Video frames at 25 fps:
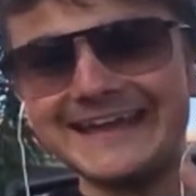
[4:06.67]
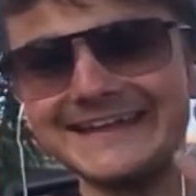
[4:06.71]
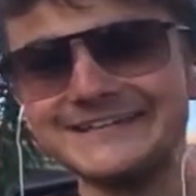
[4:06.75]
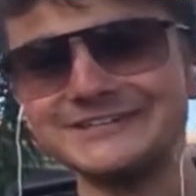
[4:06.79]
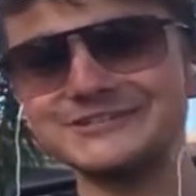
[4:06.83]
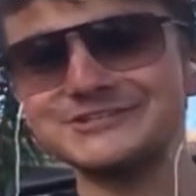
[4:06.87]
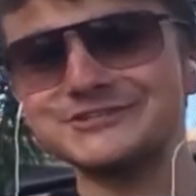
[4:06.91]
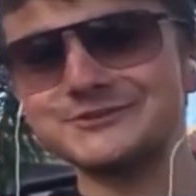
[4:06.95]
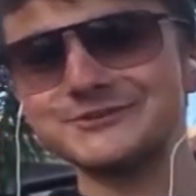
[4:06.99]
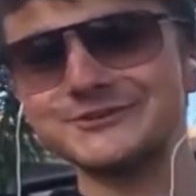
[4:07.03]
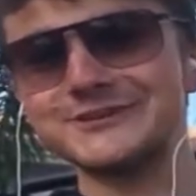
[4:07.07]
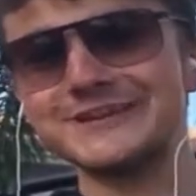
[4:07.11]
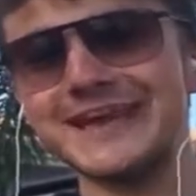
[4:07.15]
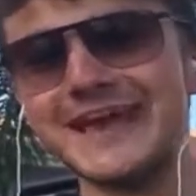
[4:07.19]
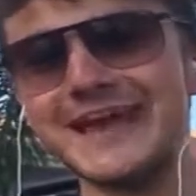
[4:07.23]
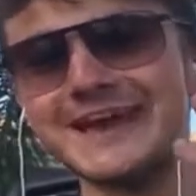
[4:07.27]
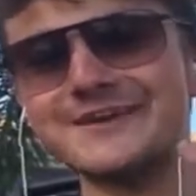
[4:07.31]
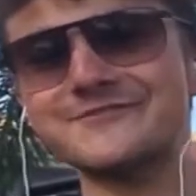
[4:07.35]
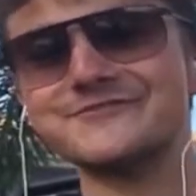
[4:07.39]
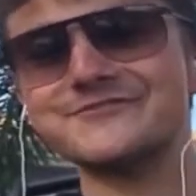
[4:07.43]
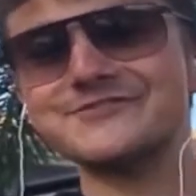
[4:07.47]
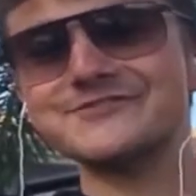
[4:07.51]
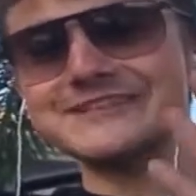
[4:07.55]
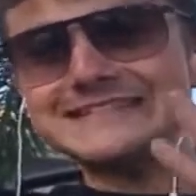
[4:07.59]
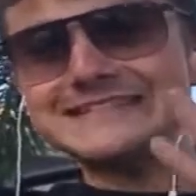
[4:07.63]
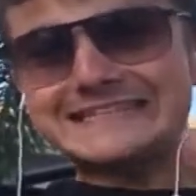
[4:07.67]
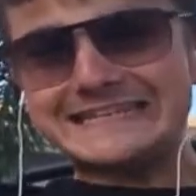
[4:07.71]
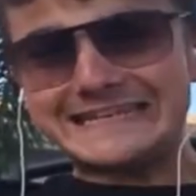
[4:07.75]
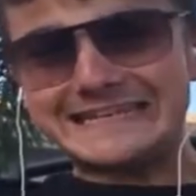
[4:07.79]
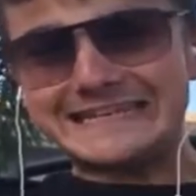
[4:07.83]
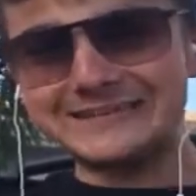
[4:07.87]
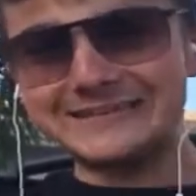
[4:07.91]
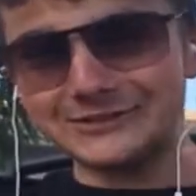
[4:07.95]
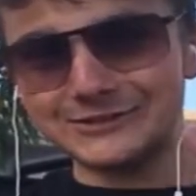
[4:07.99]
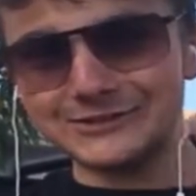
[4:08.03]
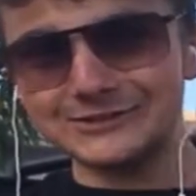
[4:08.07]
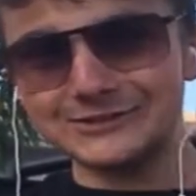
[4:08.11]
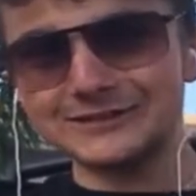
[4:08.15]
enjoy every
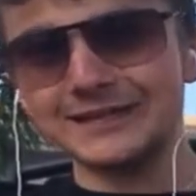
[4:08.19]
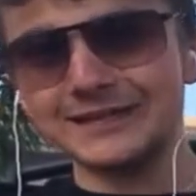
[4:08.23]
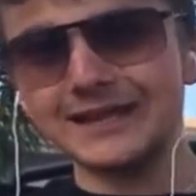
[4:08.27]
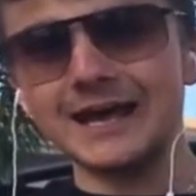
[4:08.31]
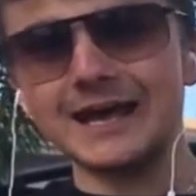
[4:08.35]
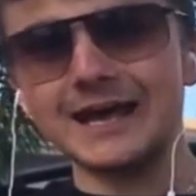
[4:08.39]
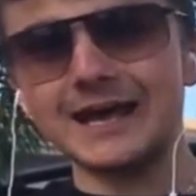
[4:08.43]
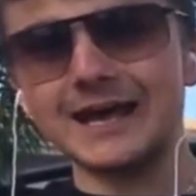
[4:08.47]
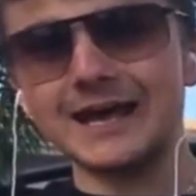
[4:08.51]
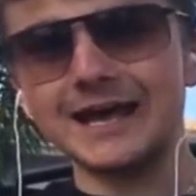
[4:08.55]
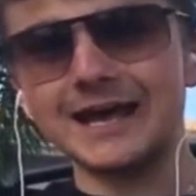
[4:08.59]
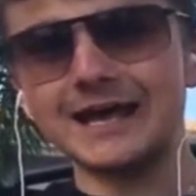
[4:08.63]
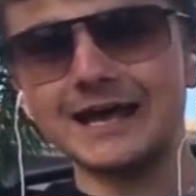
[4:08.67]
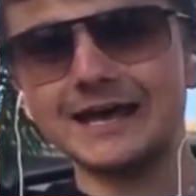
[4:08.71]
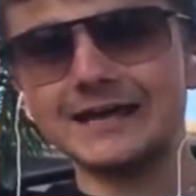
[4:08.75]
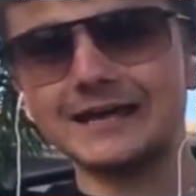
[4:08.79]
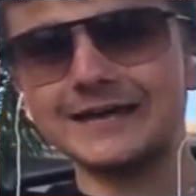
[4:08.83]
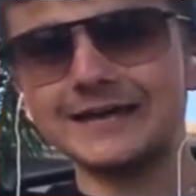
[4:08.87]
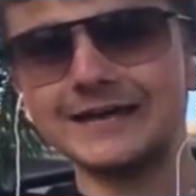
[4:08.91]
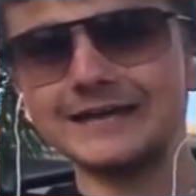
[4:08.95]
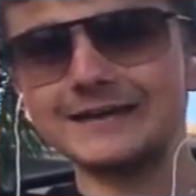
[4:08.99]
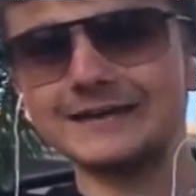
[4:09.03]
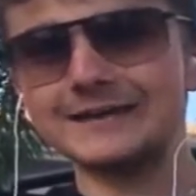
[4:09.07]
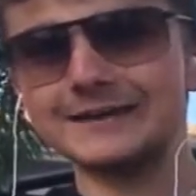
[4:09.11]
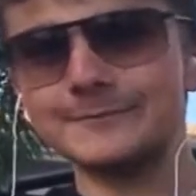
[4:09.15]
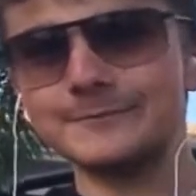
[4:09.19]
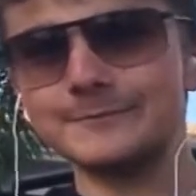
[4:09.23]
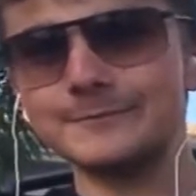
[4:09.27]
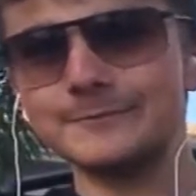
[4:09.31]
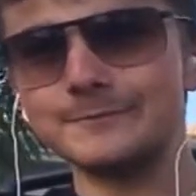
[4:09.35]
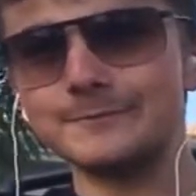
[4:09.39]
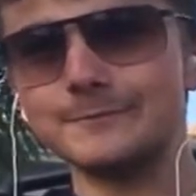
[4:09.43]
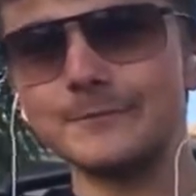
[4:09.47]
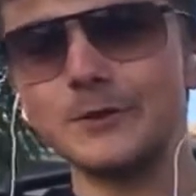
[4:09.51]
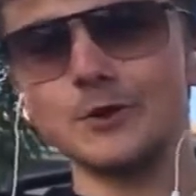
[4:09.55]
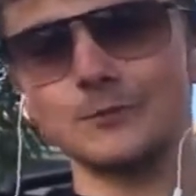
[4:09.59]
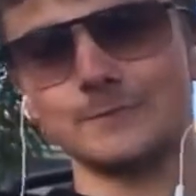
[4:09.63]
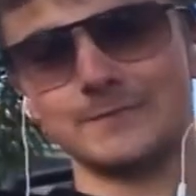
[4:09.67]
single
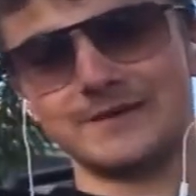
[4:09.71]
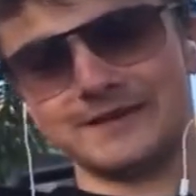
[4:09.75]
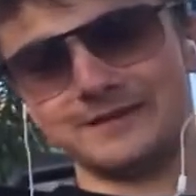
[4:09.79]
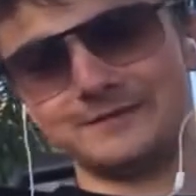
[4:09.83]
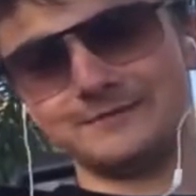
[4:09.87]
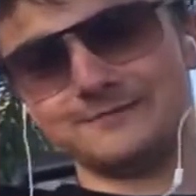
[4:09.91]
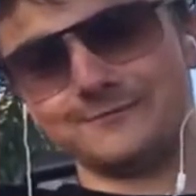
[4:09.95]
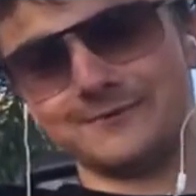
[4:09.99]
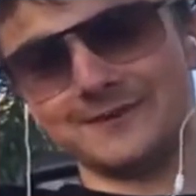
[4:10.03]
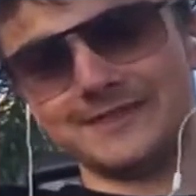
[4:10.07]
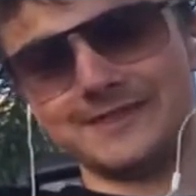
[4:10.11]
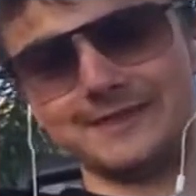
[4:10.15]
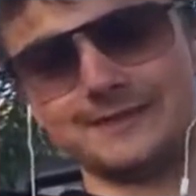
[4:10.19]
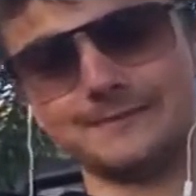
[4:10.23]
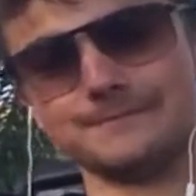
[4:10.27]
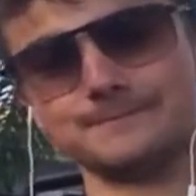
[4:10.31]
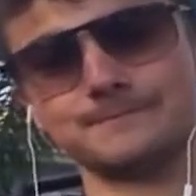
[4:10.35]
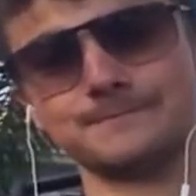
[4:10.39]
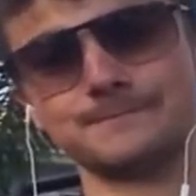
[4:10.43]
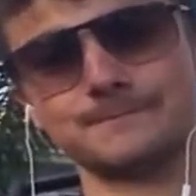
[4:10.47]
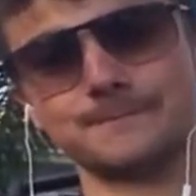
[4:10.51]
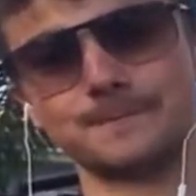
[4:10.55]
moment with him.